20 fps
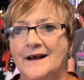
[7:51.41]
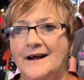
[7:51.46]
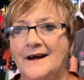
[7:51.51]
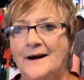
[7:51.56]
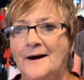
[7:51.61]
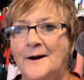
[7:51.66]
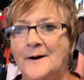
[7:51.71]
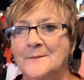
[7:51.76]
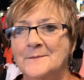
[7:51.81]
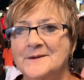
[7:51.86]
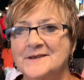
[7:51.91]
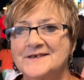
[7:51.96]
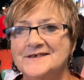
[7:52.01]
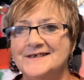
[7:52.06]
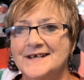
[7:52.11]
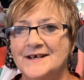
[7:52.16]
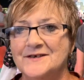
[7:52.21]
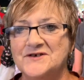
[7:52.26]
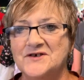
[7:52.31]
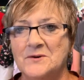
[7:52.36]
Um, it's
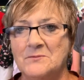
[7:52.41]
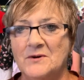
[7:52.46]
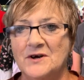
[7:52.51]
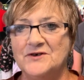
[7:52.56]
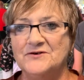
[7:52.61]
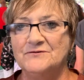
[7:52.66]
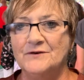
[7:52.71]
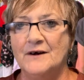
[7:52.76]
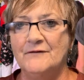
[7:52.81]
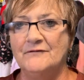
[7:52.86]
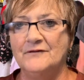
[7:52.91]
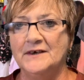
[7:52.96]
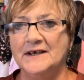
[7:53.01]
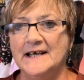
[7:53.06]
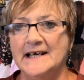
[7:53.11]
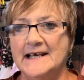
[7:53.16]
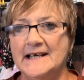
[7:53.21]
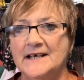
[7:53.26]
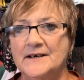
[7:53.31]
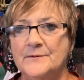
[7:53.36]
not so much roughing
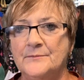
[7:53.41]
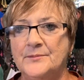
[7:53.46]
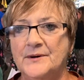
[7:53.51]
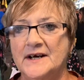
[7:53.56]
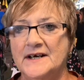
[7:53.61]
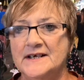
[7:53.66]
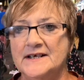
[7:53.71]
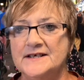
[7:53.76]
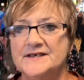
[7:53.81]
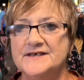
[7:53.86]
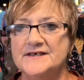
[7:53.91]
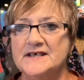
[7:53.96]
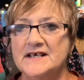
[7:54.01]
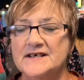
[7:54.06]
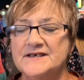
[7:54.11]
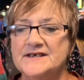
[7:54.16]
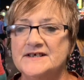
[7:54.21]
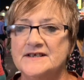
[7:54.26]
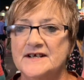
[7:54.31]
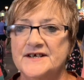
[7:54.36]
it, but it's,
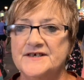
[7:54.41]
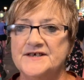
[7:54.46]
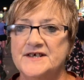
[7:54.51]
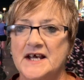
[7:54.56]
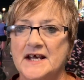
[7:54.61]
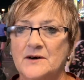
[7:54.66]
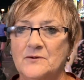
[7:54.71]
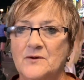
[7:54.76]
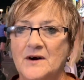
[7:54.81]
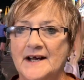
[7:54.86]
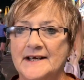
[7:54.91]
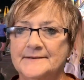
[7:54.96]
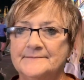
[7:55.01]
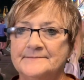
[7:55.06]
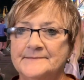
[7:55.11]
it's a nice getaway.